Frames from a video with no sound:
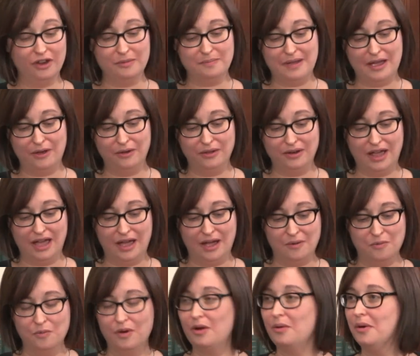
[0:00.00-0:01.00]

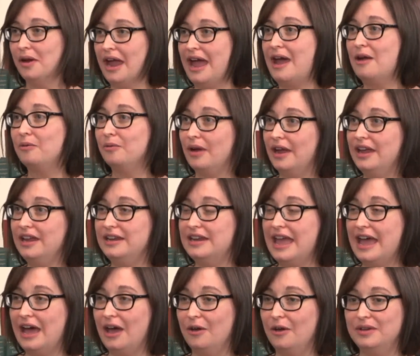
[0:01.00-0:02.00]
about where we're at right
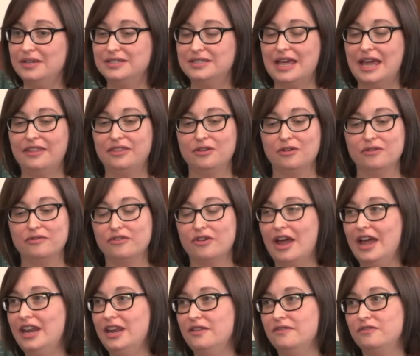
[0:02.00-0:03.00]
now is that there are a
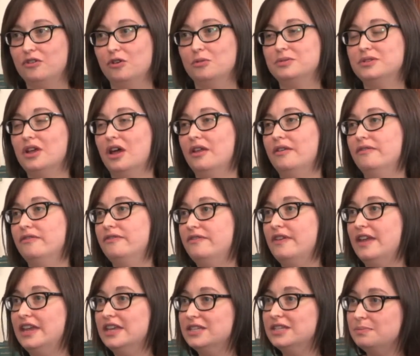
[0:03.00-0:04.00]
variety of groups on
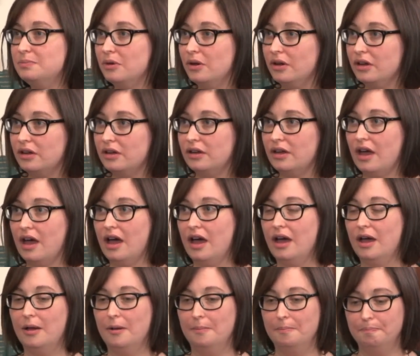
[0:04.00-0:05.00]

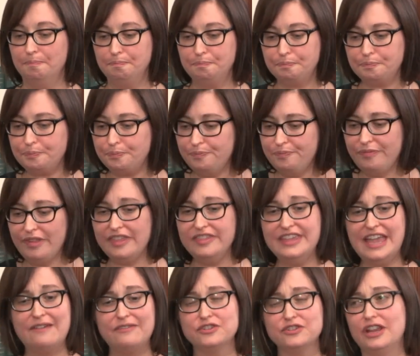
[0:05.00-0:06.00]
Facebook.
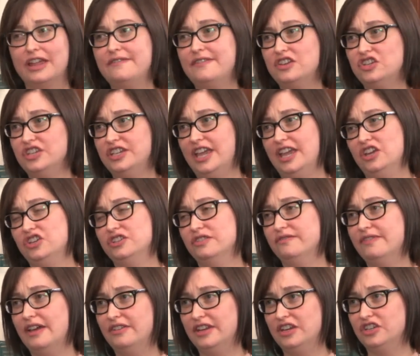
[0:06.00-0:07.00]
The Afterlife Education
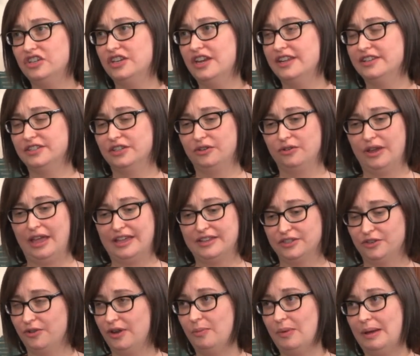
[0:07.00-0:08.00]
Foundation has a
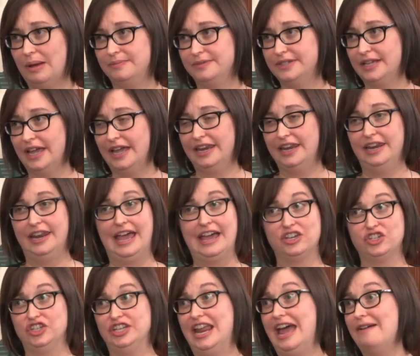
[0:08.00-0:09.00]
great website, and
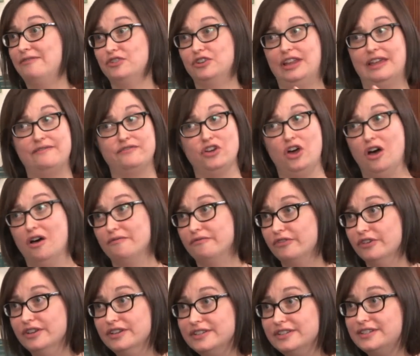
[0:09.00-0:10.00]
actually an afterlife
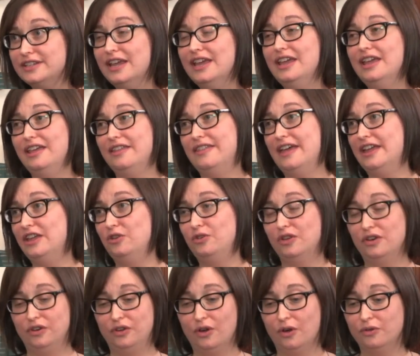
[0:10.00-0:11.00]
conference that you
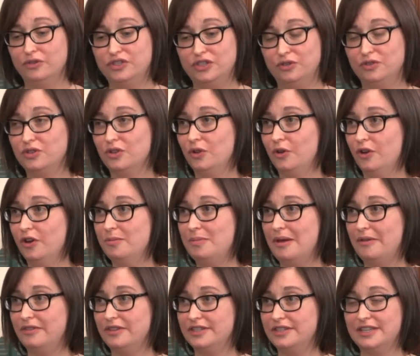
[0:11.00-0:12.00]
can go to learn
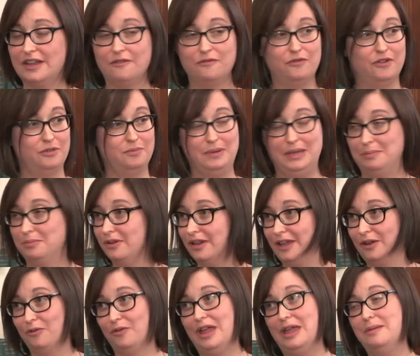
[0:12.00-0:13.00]
about this stuff with people
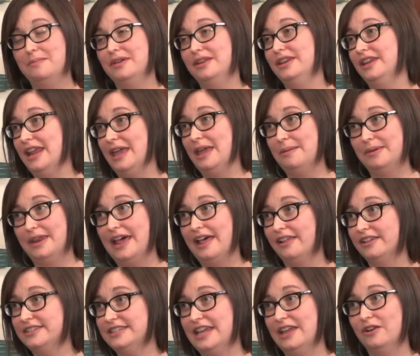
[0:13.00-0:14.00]
like Raymond and Abe and
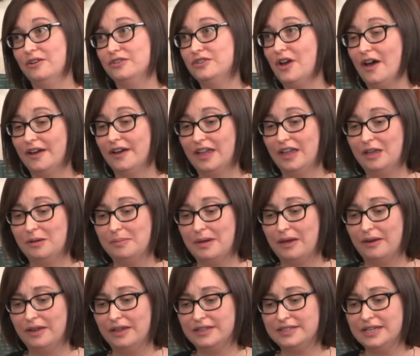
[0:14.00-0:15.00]
Alexander talking
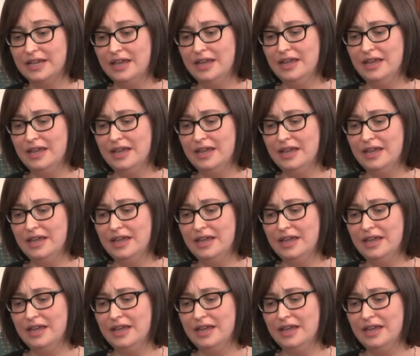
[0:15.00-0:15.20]
about it.